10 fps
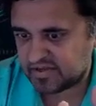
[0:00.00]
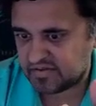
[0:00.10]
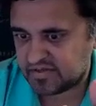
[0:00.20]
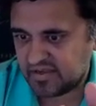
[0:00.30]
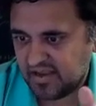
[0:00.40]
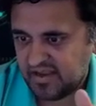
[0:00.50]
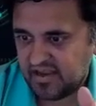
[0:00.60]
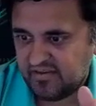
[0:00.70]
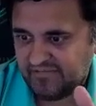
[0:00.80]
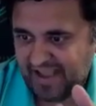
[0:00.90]
So it's
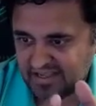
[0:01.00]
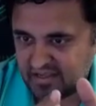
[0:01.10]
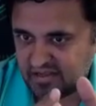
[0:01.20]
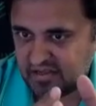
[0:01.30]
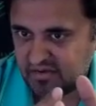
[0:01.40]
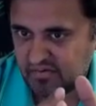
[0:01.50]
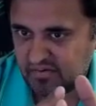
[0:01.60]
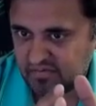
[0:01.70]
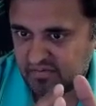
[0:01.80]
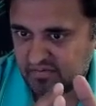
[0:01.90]
fast
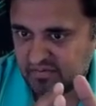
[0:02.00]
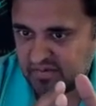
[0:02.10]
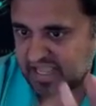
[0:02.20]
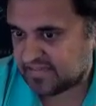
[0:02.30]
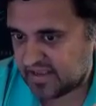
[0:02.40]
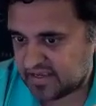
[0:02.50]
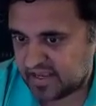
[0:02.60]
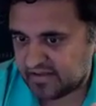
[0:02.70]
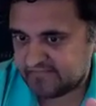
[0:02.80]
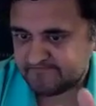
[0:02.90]
to get things
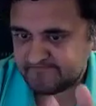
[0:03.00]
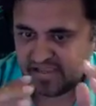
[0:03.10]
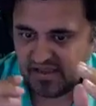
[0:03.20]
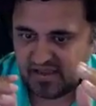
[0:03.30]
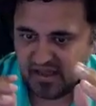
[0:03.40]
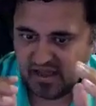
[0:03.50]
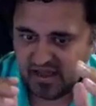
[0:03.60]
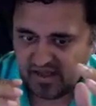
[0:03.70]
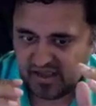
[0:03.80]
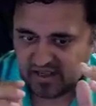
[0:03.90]
done.
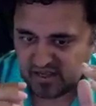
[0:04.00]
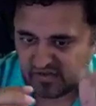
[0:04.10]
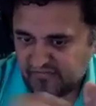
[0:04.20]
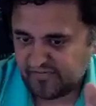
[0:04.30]
It's also